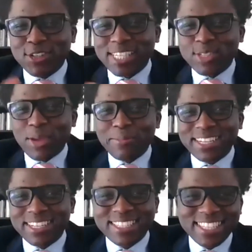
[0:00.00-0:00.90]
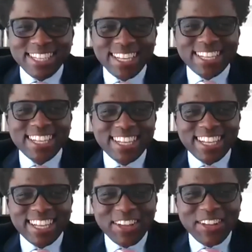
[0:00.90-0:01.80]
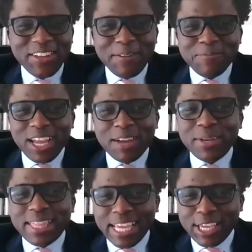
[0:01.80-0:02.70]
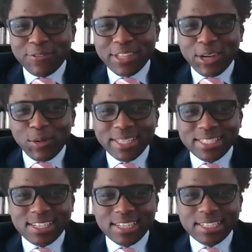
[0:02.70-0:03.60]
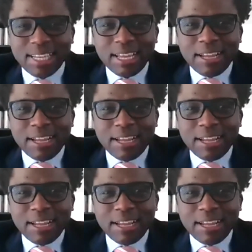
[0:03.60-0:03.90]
these webinars. But thank you for the question.